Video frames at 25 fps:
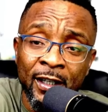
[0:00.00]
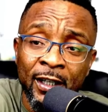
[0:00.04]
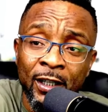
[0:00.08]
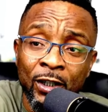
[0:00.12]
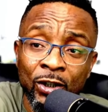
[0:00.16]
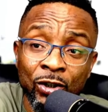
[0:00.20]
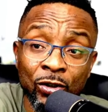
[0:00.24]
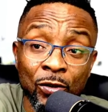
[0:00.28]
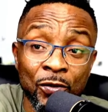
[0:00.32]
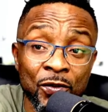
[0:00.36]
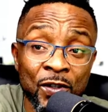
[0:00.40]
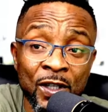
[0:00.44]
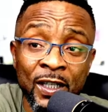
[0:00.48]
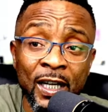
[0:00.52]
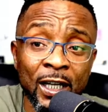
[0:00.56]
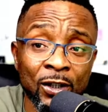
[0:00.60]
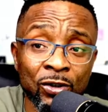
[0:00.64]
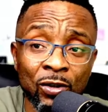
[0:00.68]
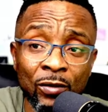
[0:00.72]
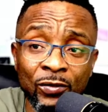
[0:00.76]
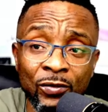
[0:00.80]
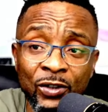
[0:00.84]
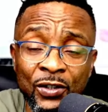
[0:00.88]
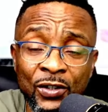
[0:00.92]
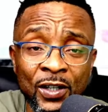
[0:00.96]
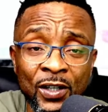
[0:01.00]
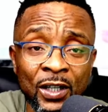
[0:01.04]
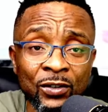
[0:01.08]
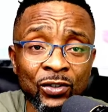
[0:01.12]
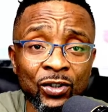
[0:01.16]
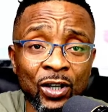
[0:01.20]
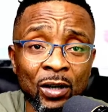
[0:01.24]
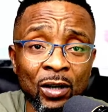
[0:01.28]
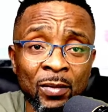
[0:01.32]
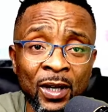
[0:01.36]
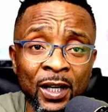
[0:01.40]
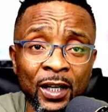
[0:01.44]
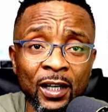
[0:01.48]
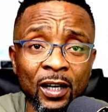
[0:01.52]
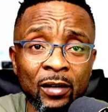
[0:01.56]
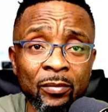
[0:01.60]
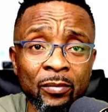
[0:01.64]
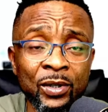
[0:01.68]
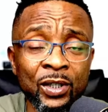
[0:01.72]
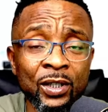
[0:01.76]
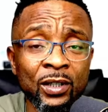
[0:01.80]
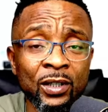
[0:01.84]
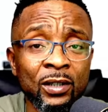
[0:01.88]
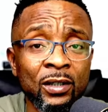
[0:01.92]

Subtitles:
You've seen that of the central bank, Abi.